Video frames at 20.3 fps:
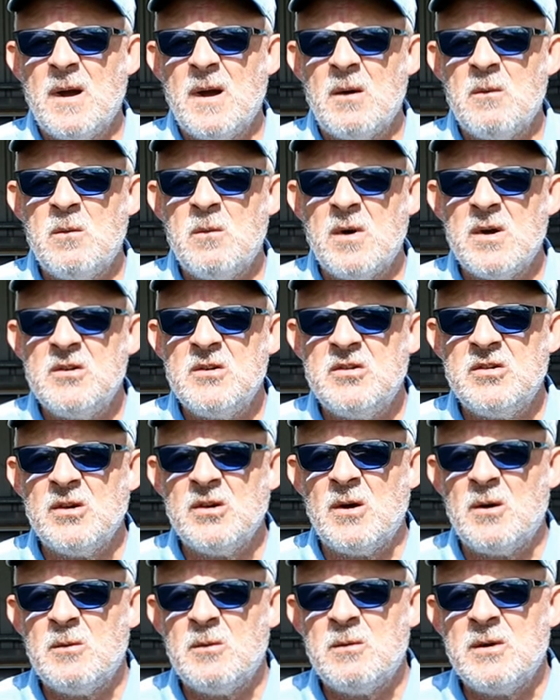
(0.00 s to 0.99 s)
and one
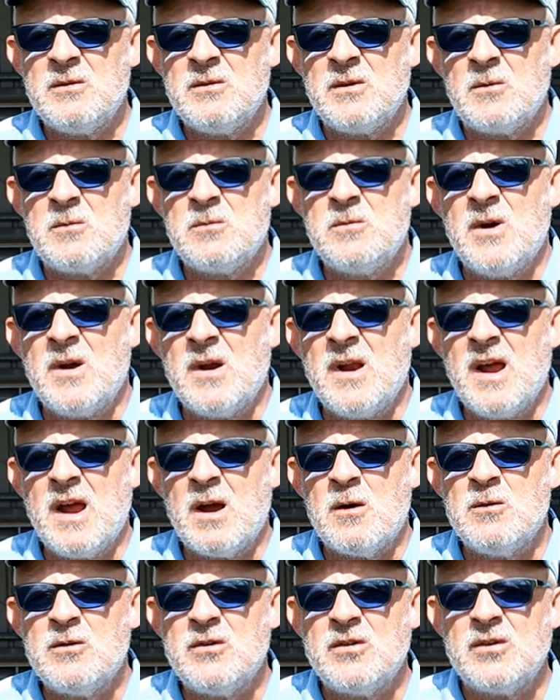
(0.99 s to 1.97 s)
shot with your run
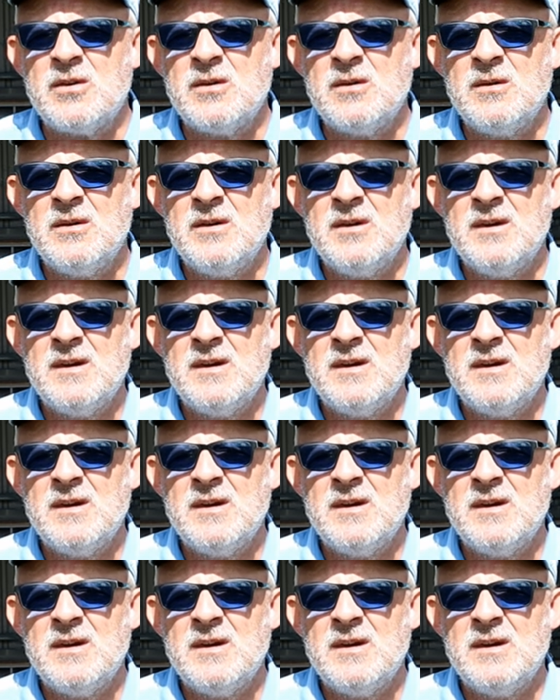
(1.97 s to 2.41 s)
out,